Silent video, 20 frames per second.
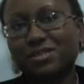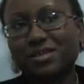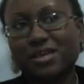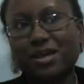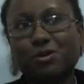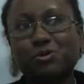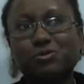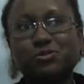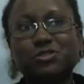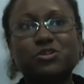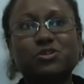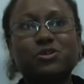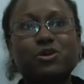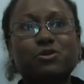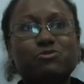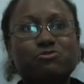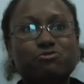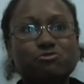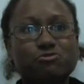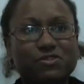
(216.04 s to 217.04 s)
get older, you
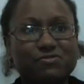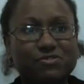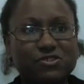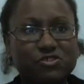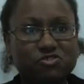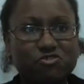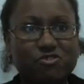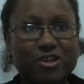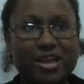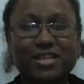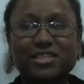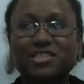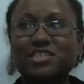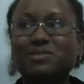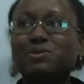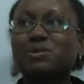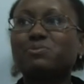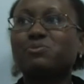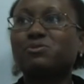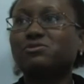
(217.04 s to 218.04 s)
go through different
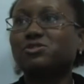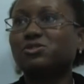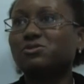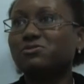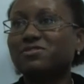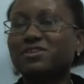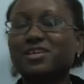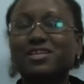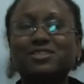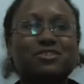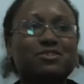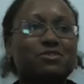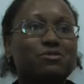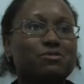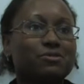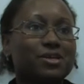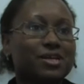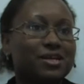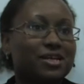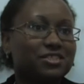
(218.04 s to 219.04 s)
trends, people do things, you
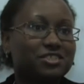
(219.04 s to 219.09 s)
know,